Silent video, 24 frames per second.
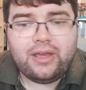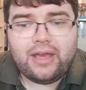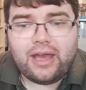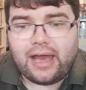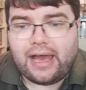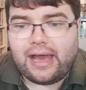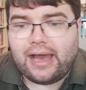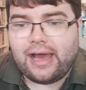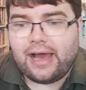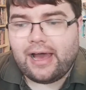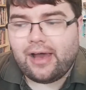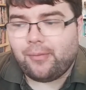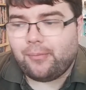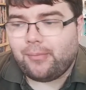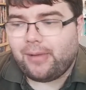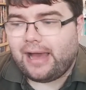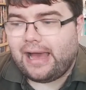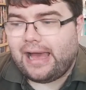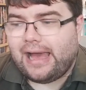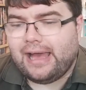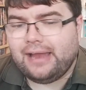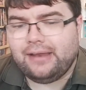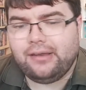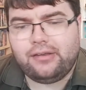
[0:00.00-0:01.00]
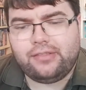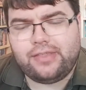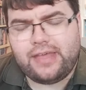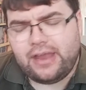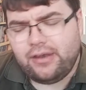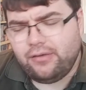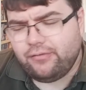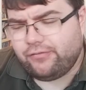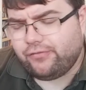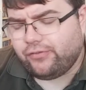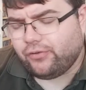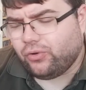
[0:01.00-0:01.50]
And
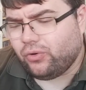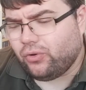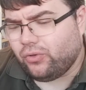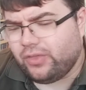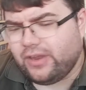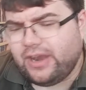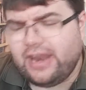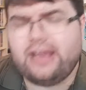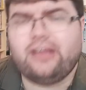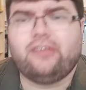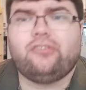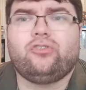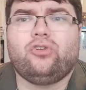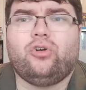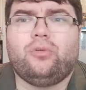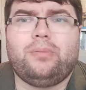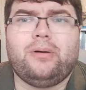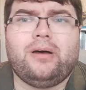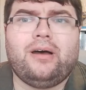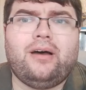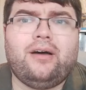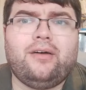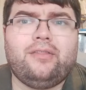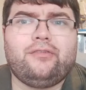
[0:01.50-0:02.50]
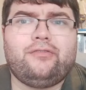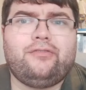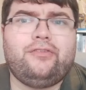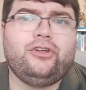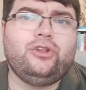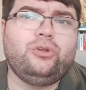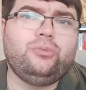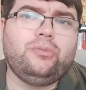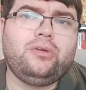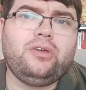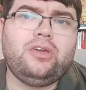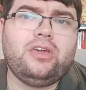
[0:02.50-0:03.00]
then for the next sort of part of the
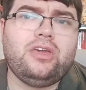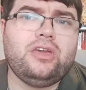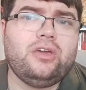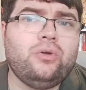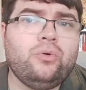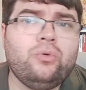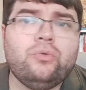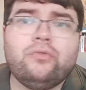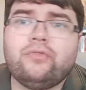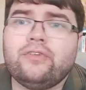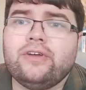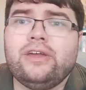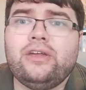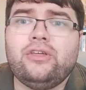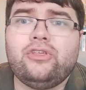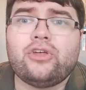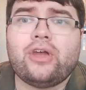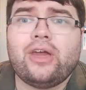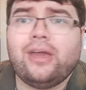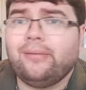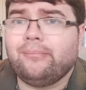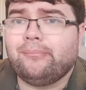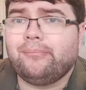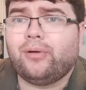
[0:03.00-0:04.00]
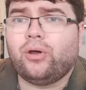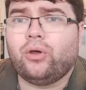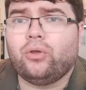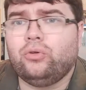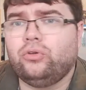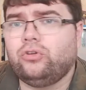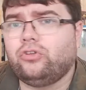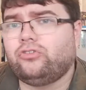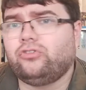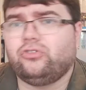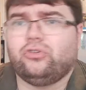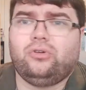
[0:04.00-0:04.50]
film, Q, Vijay, and
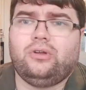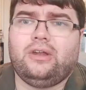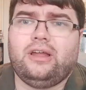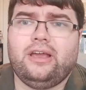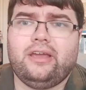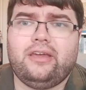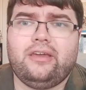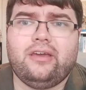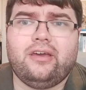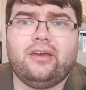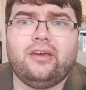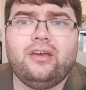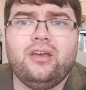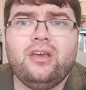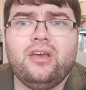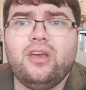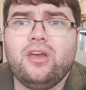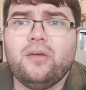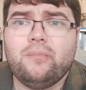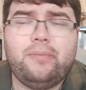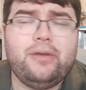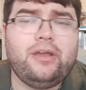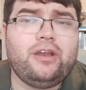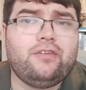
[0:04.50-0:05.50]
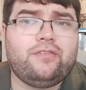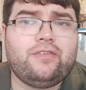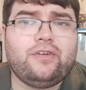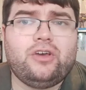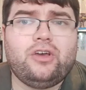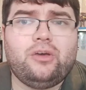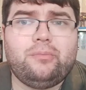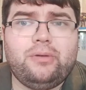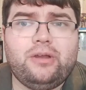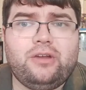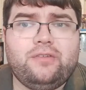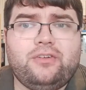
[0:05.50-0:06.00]
Bond are sort of like a bit of
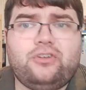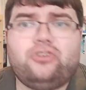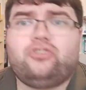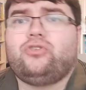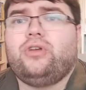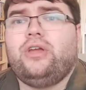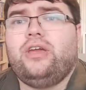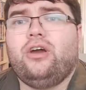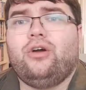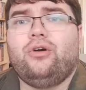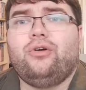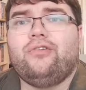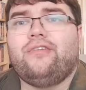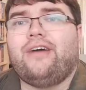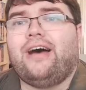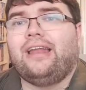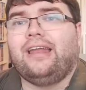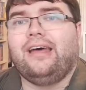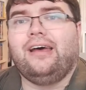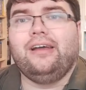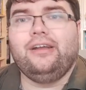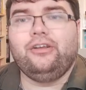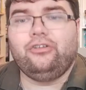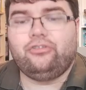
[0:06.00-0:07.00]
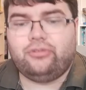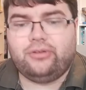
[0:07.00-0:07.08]
a trio of allies.